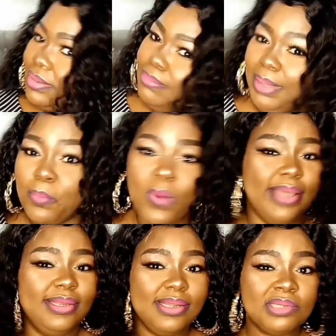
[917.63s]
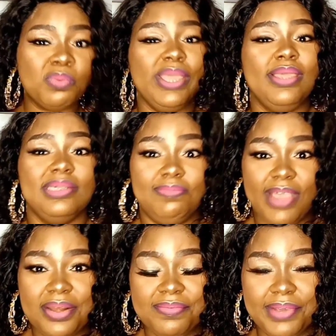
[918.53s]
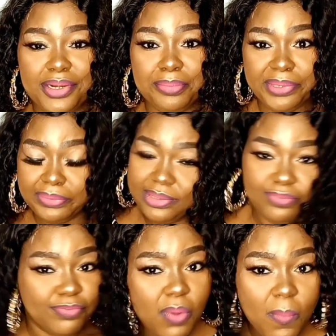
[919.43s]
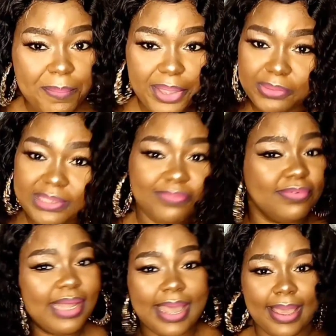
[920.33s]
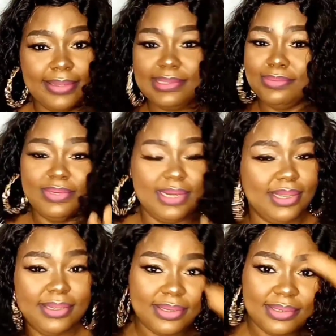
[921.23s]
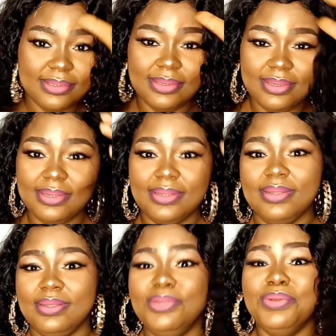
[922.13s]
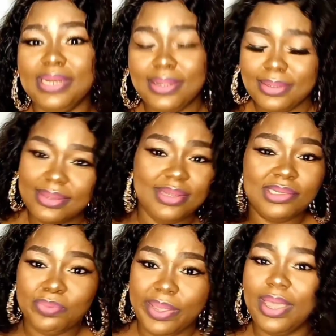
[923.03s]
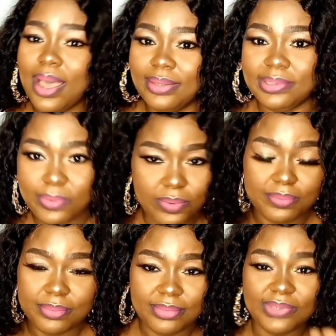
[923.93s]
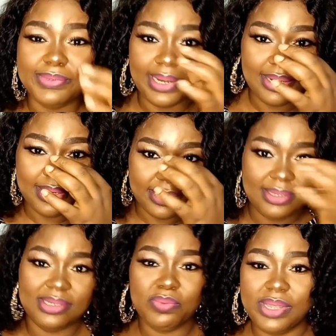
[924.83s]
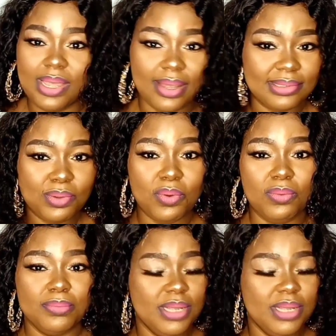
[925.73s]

Meanwhile, this wig is very, very beautiful. Beautiful, guys. You need this wig at home. You really need this wig at home.